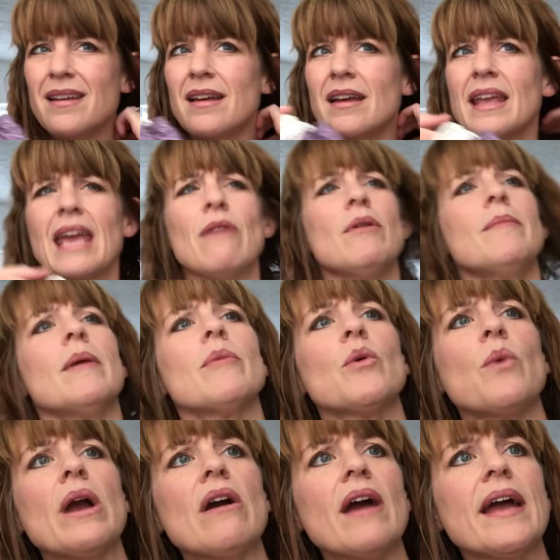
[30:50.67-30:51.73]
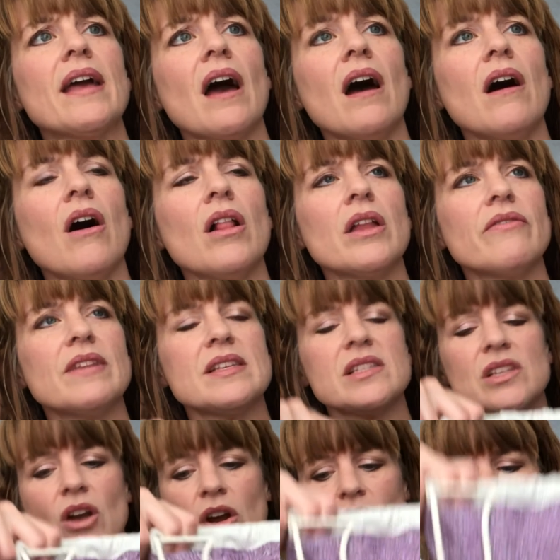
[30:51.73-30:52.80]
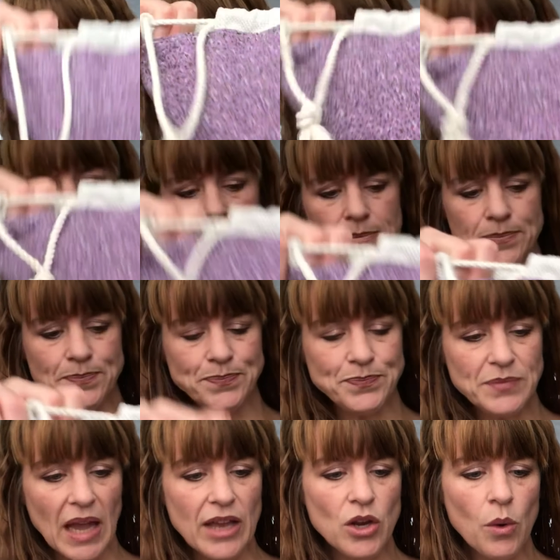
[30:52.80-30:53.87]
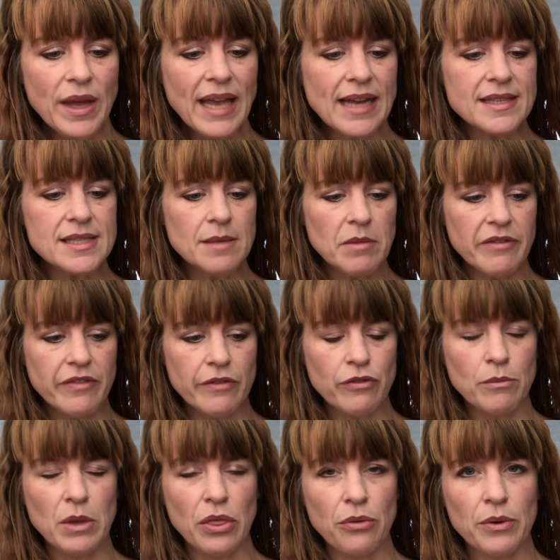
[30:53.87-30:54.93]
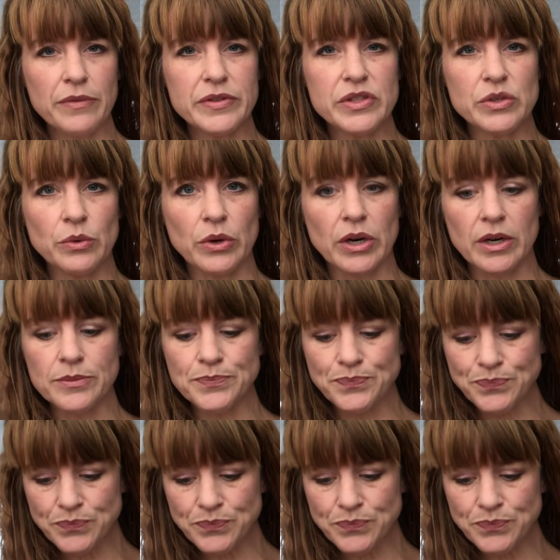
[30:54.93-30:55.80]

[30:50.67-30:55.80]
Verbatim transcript: can't remember where I got all of this yarn from. I know I got some of it from a thrift store.